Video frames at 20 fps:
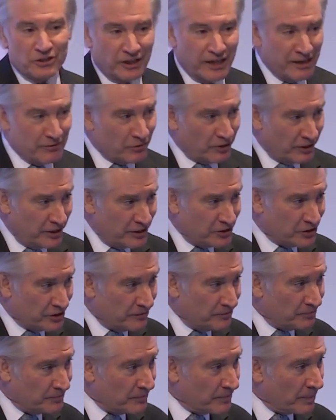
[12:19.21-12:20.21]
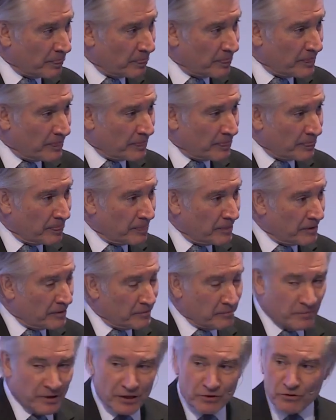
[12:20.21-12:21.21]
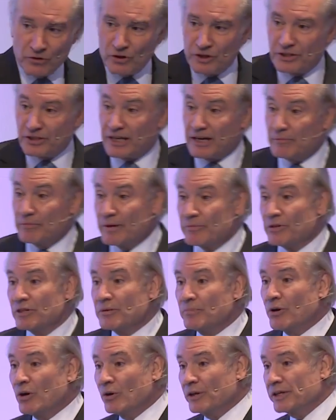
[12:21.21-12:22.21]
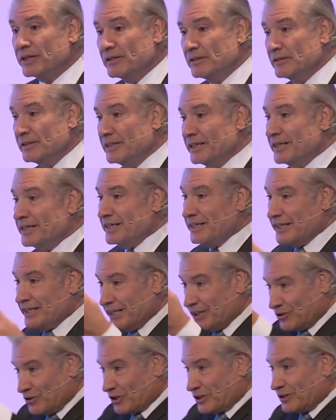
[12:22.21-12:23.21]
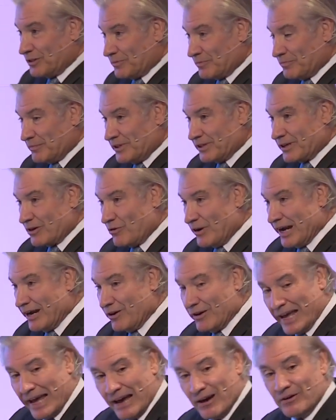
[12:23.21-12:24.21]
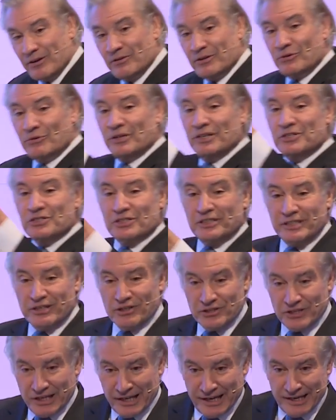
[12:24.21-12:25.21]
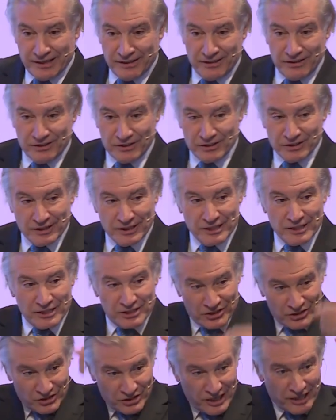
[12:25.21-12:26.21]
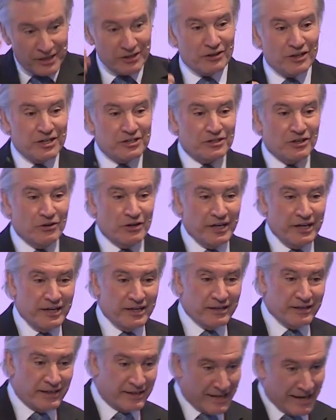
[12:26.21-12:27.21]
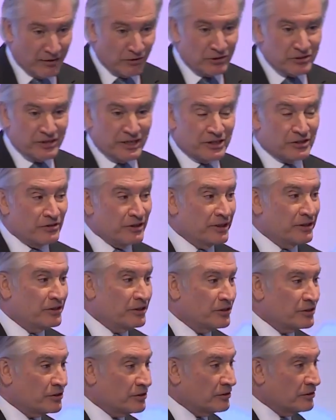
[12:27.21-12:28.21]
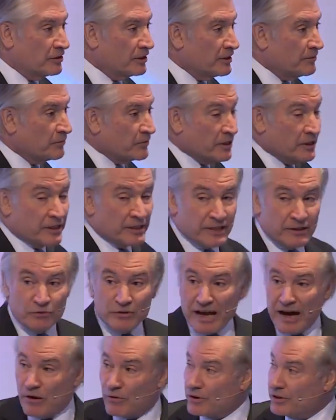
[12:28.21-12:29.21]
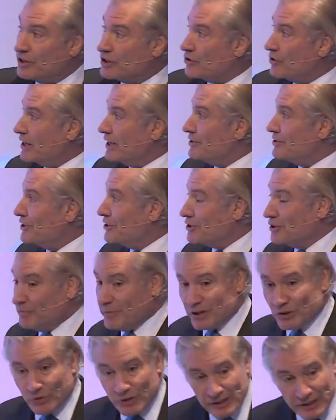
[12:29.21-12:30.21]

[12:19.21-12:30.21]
have religion, but it grew on top. Remember Napoleon? He took the crown out of the religious leader's hands, stuck it on his own head. That was that transition. Now we're in the transition between,